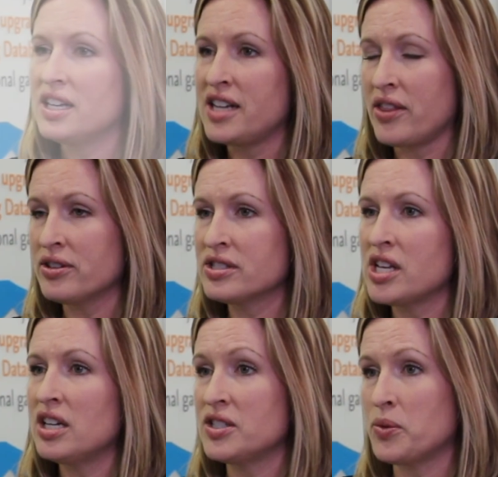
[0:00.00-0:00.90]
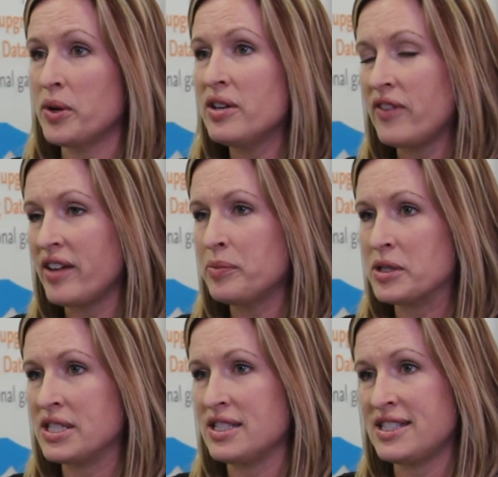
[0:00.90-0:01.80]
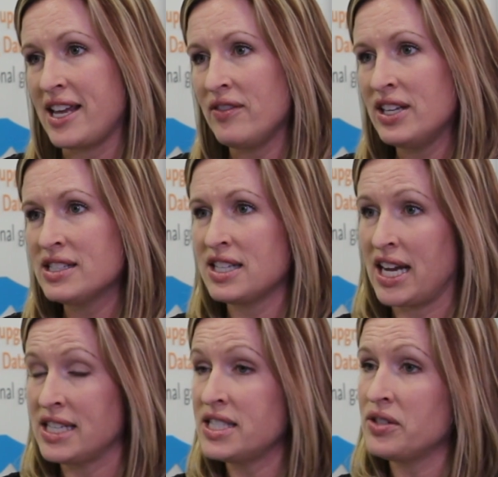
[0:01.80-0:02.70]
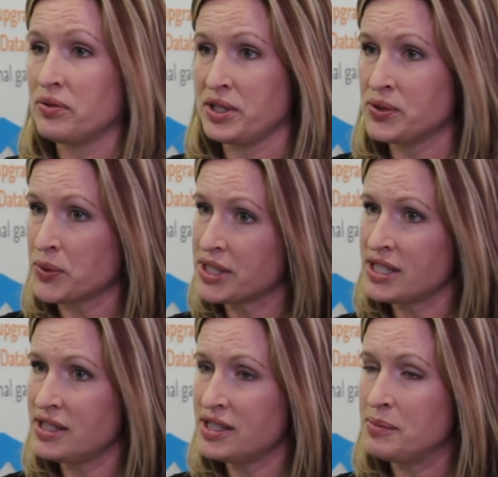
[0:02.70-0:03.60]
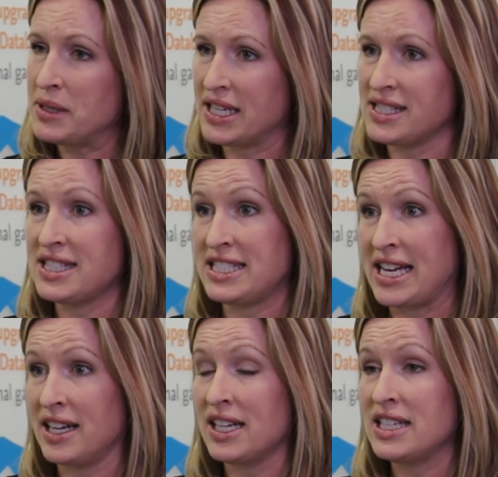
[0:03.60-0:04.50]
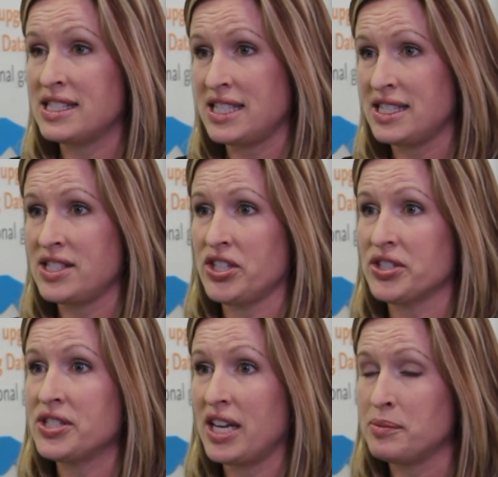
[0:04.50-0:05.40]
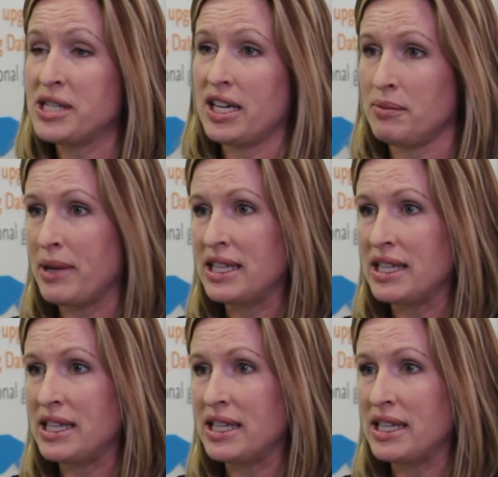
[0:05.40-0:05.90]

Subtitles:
Another saw a 25% savings in IT resources because the data is easier to update and